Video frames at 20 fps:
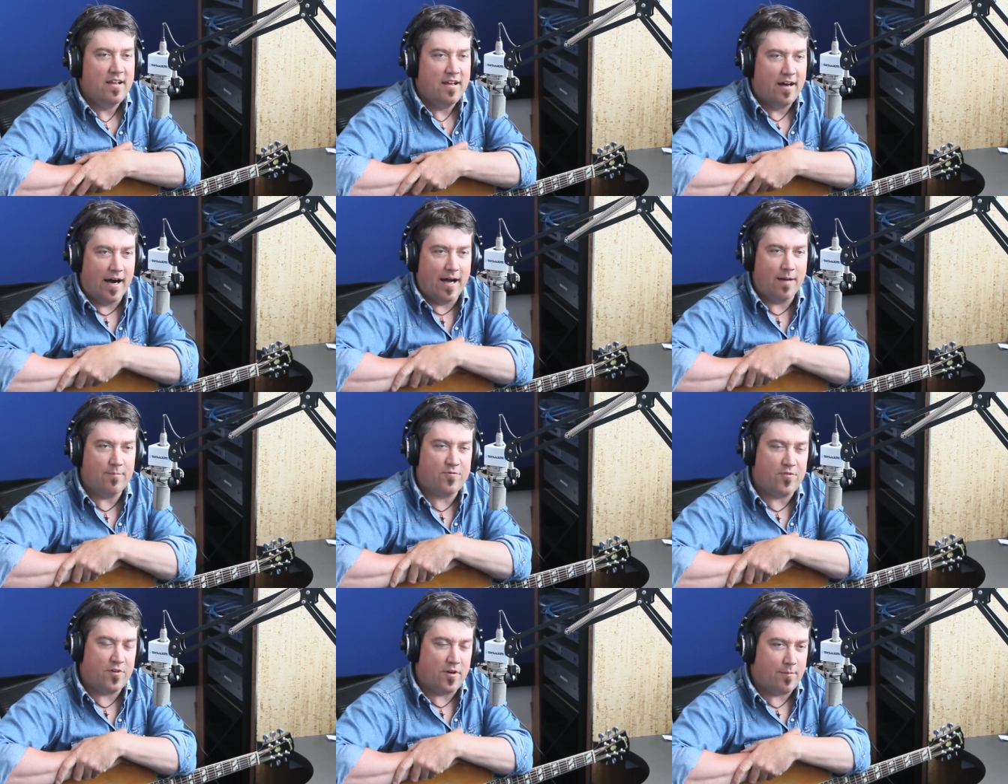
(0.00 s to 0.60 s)

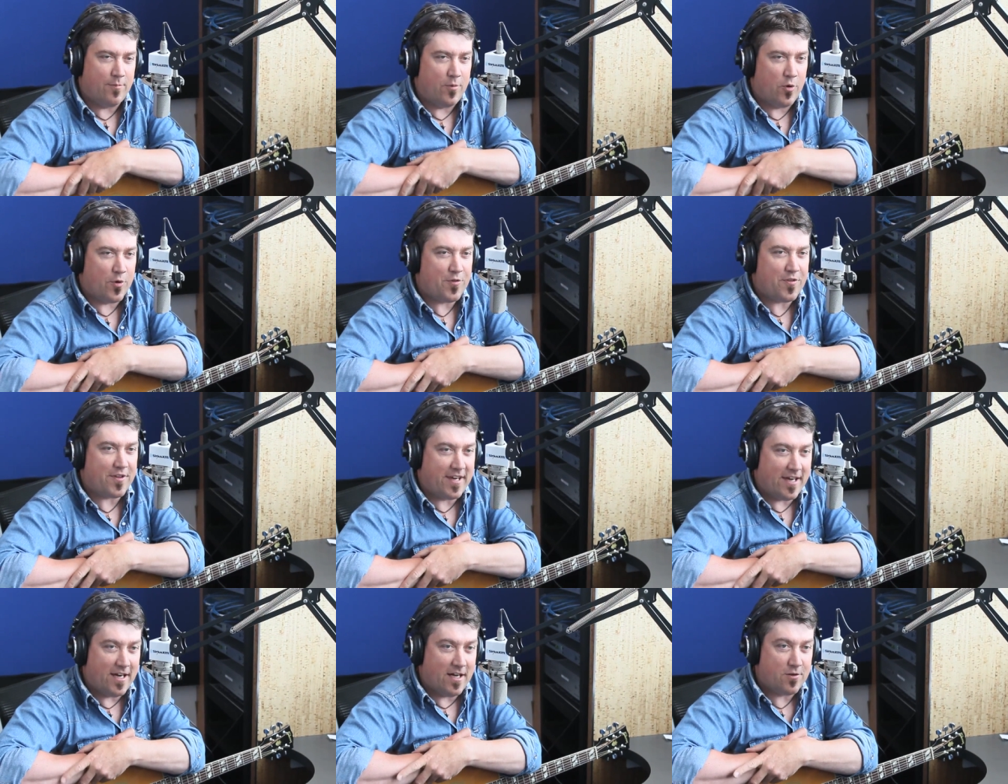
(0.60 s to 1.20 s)
I'm from north
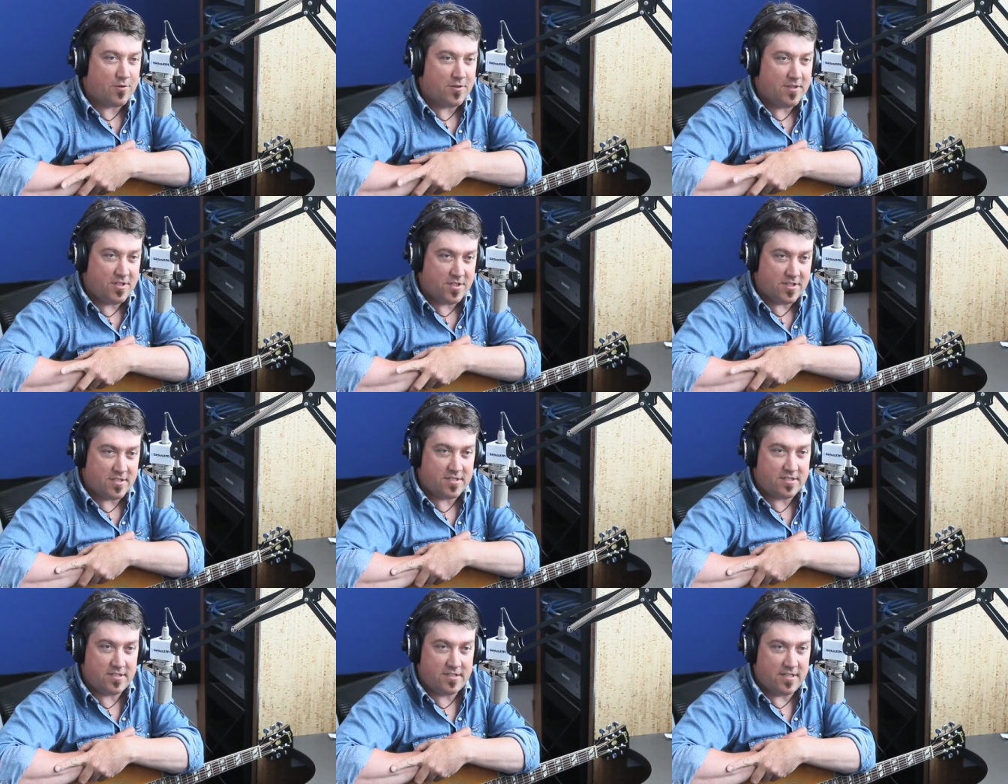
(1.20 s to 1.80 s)
of Calgary,
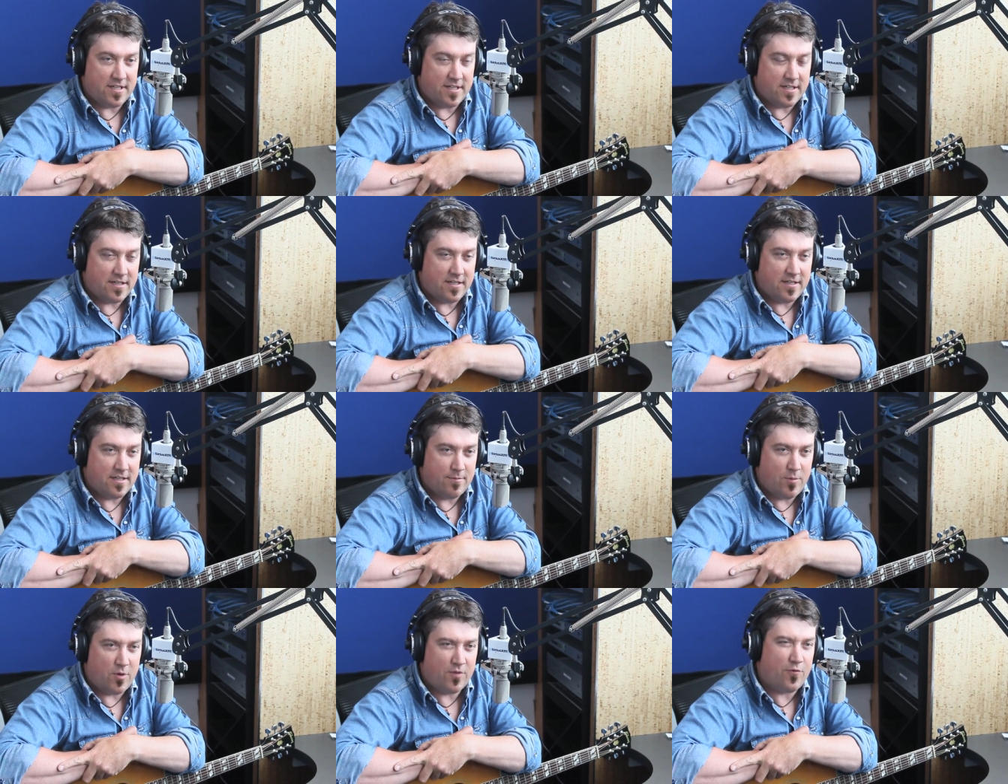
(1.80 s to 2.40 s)
just
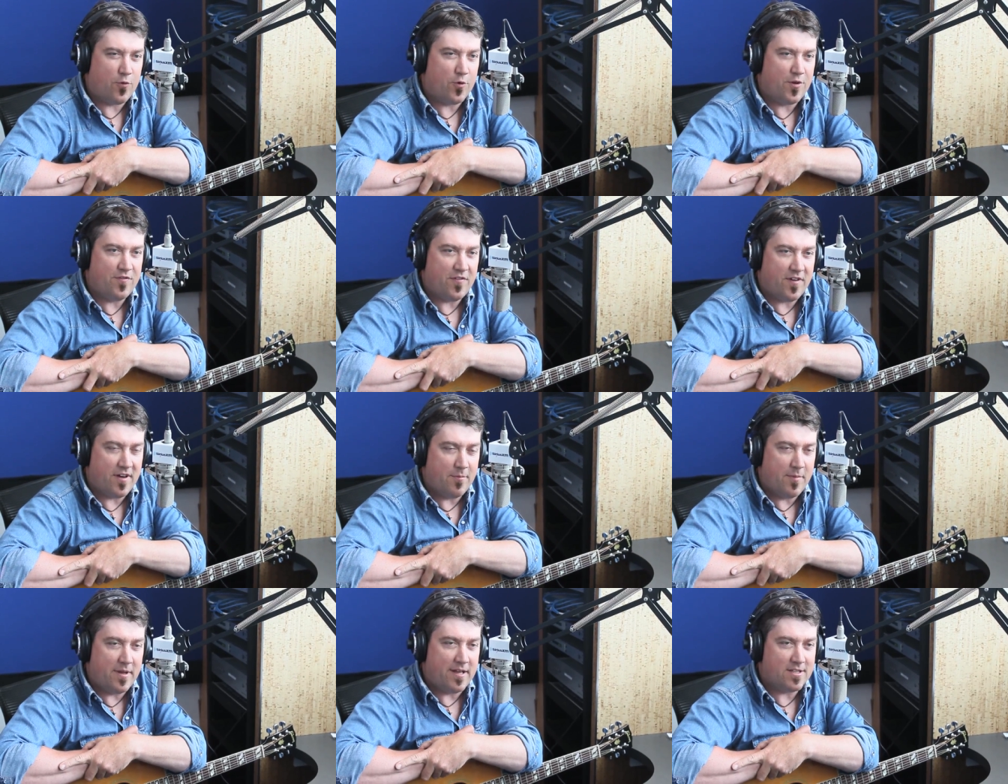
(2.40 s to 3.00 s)
uh, about
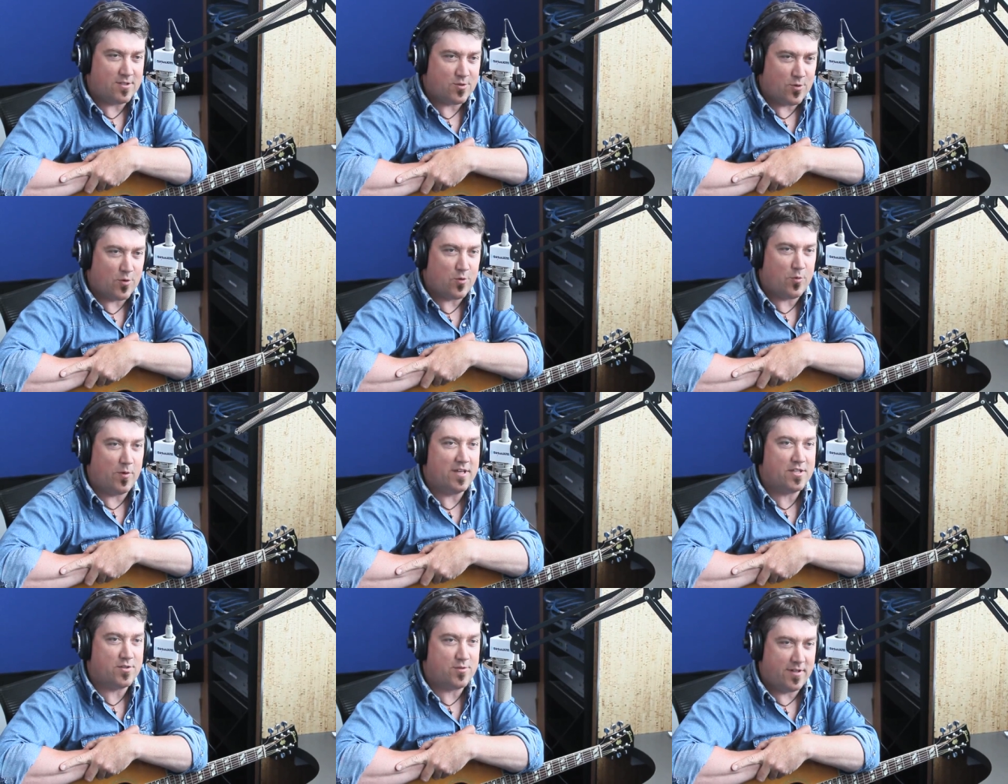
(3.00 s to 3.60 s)
45 minutes
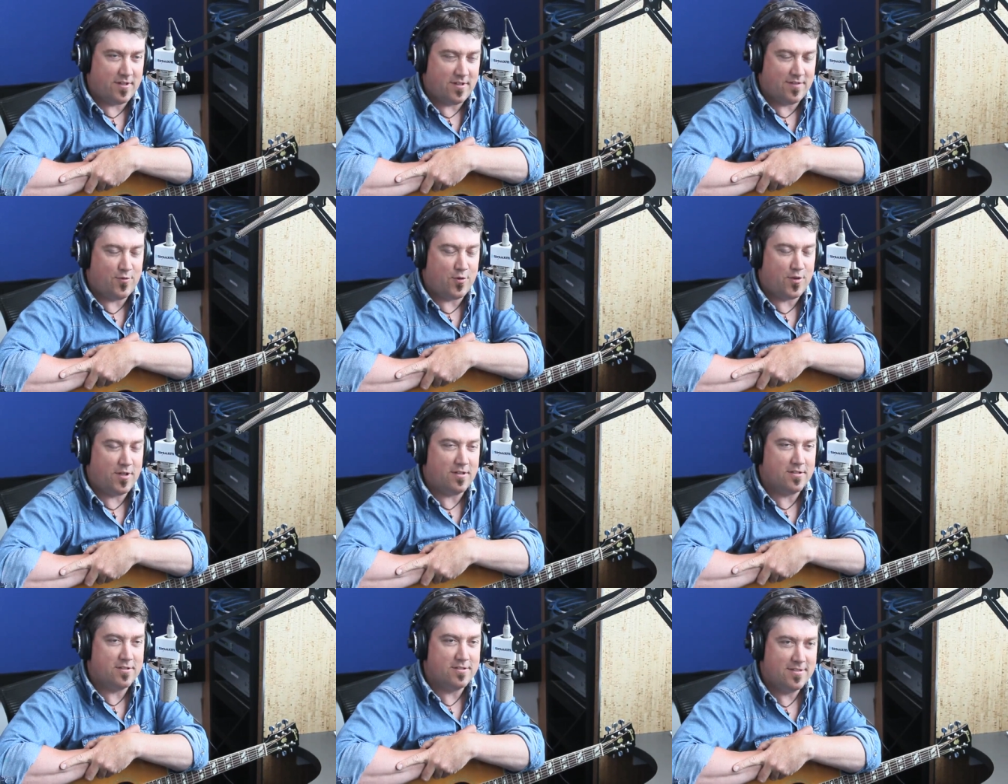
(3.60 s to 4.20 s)
northwest, right in the
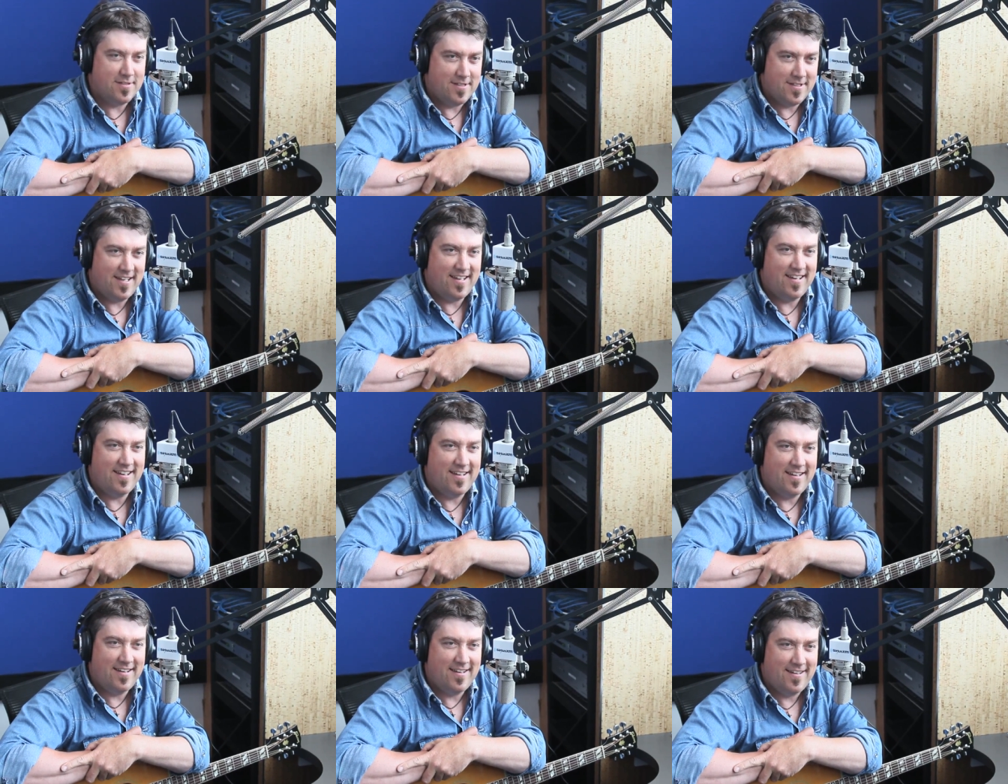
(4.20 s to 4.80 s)
foothills. How
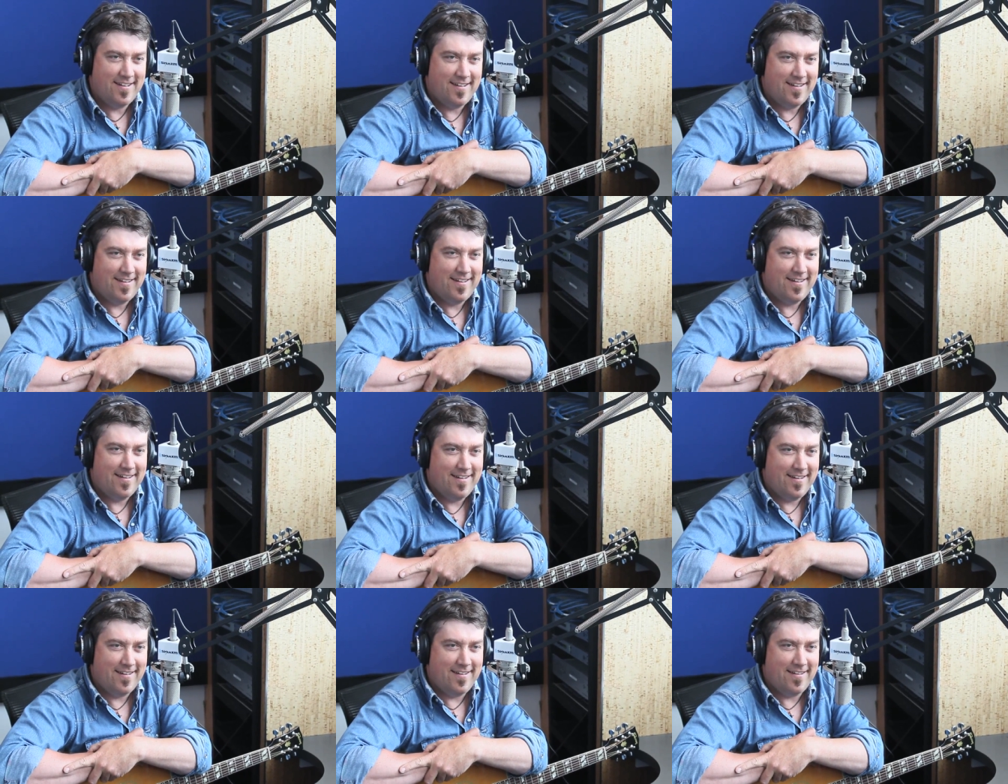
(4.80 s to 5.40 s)
cool is the rodeo?